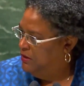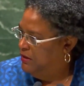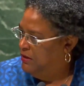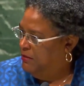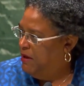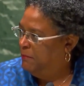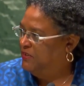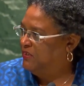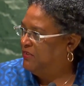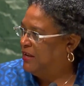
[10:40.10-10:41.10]
the
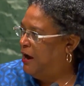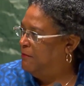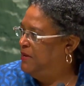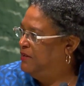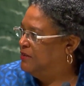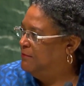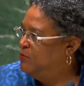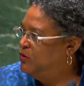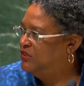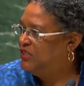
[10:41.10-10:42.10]
members of the Caribbean
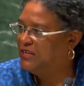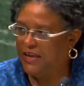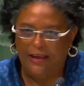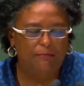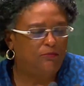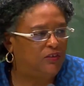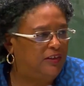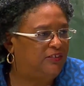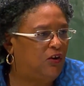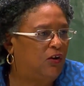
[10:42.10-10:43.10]
community came to
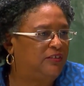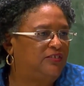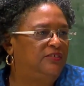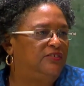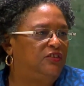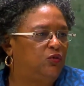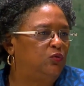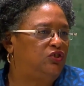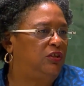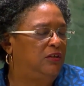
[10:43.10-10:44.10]
this august
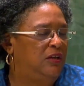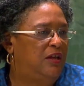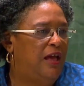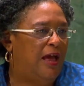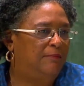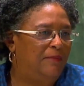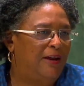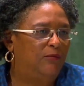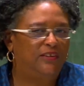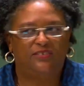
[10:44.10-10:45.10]
institution and
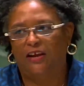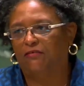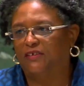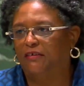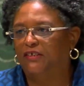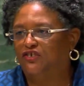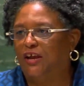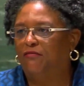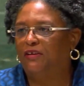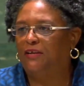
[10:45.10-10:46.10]
met with the Secretary
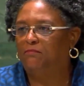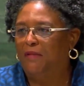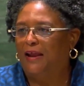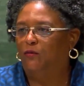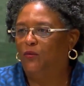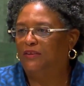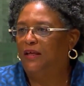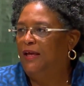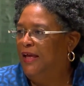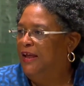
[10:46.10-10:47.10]
General and met with
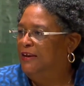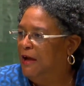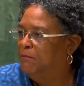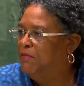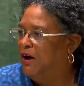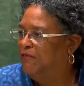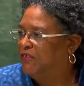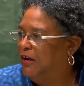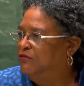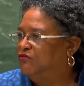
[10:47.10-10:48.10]
a number of
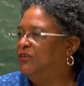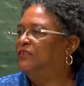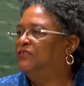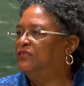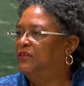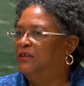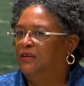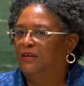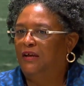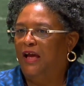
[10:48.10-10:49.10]
countries.
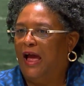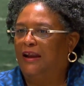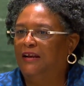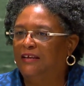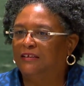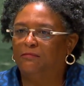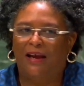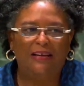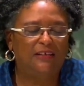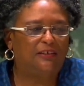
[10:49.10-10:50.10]
And little
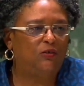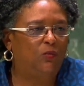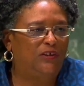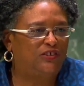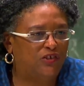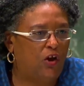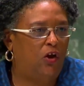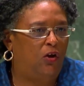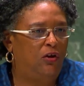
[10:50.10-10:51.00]
by little we saw